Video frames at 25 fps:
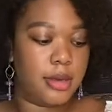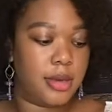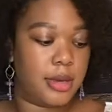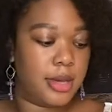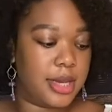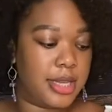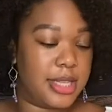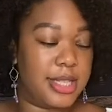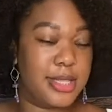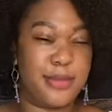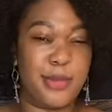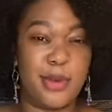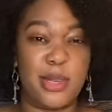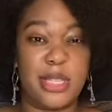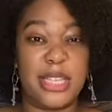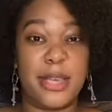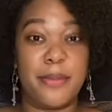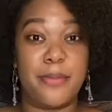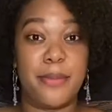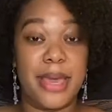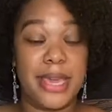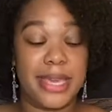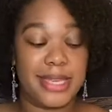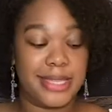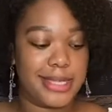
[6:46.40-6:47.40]
smells
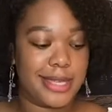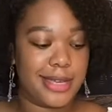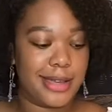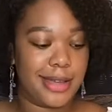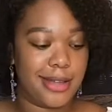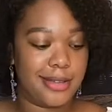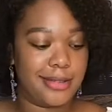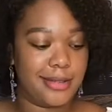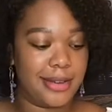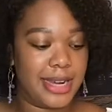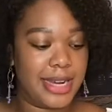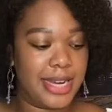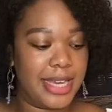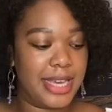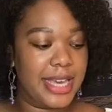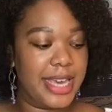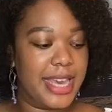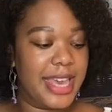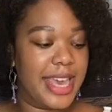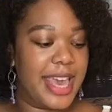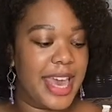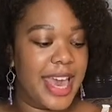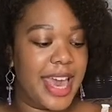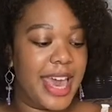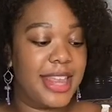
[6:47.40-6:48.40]
amazing already.
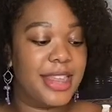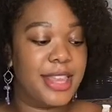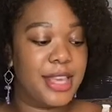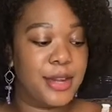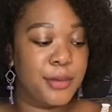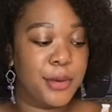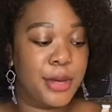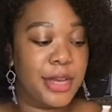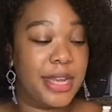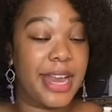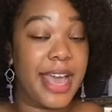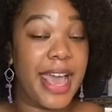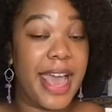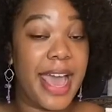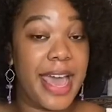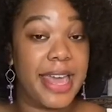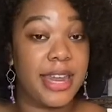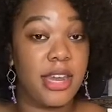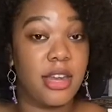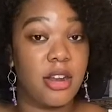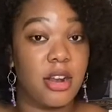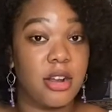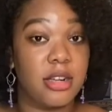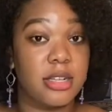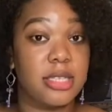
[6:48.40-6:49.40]
And then we're gonna add in
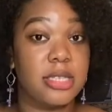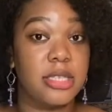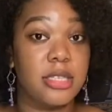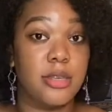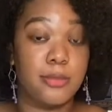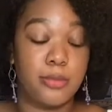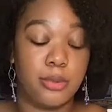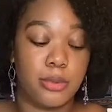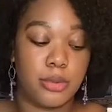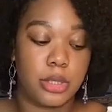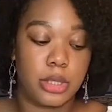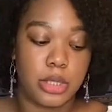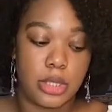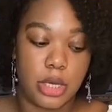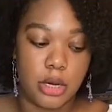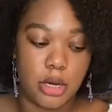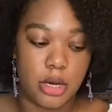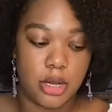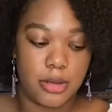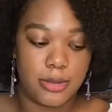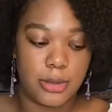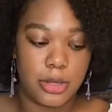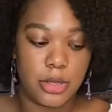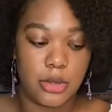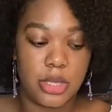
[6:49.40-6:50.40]
our simple syrup.
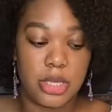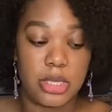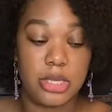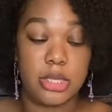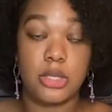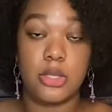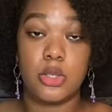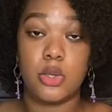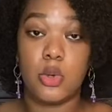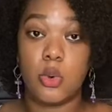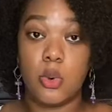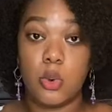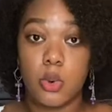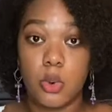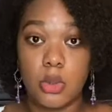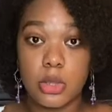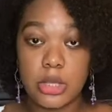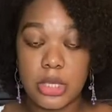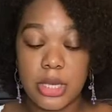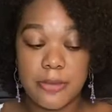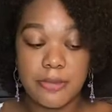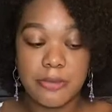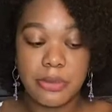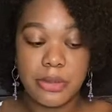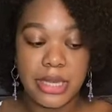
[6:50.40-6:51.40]
So this is cooled
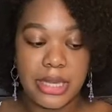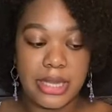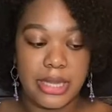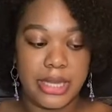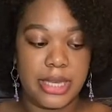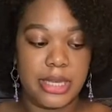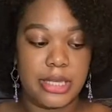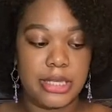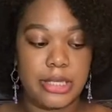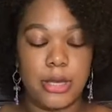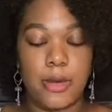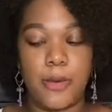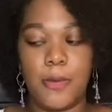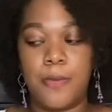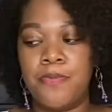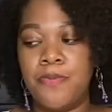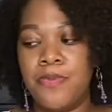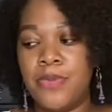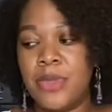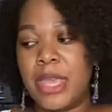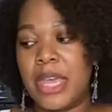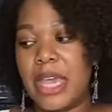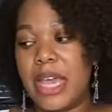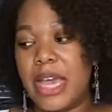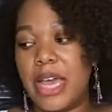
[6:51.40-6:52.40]
completely. So
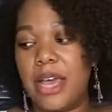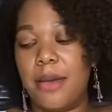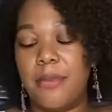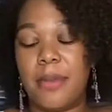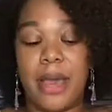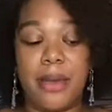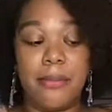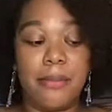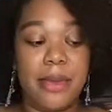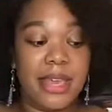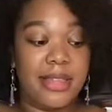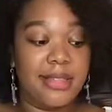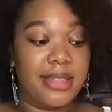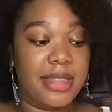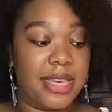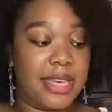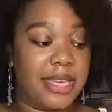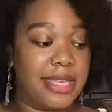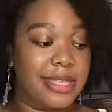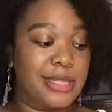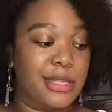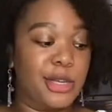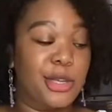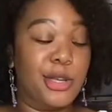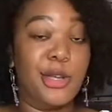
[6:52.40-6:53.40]
I made
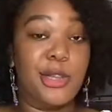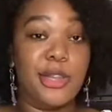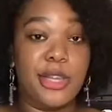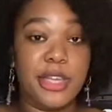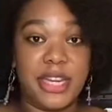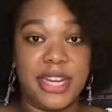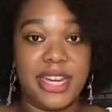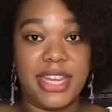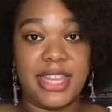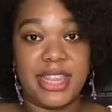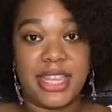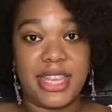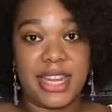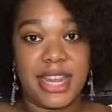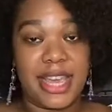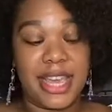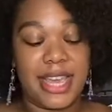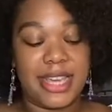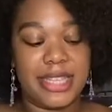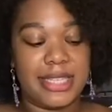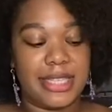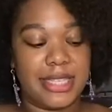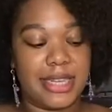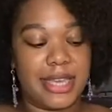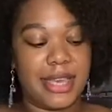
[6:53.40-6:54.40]
this earlier in the day
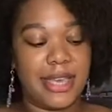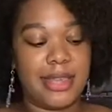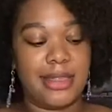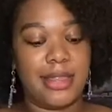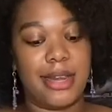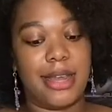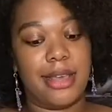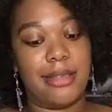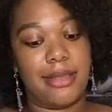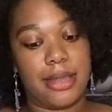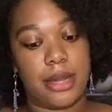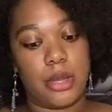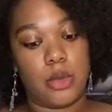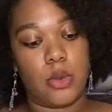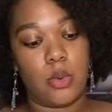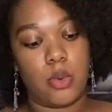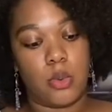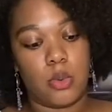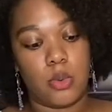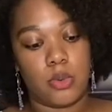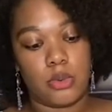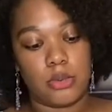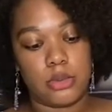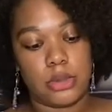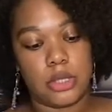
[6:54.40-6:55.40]
today, and then I let it
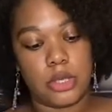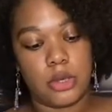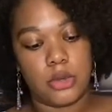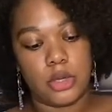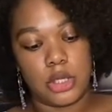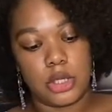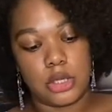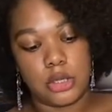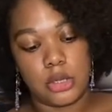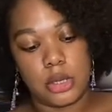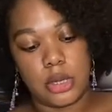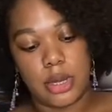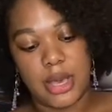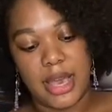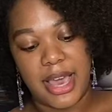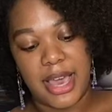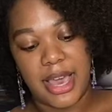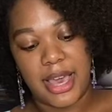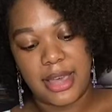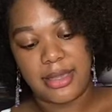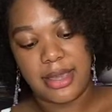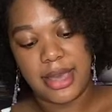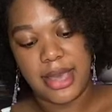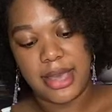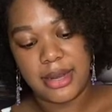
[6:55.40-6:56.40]
cool. So you're just gonna add
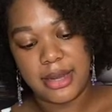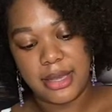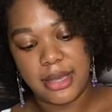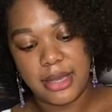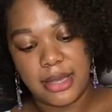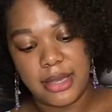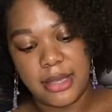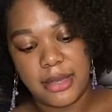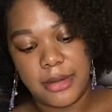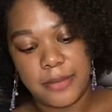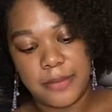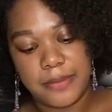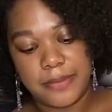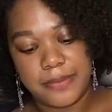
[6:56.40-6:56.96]
that in.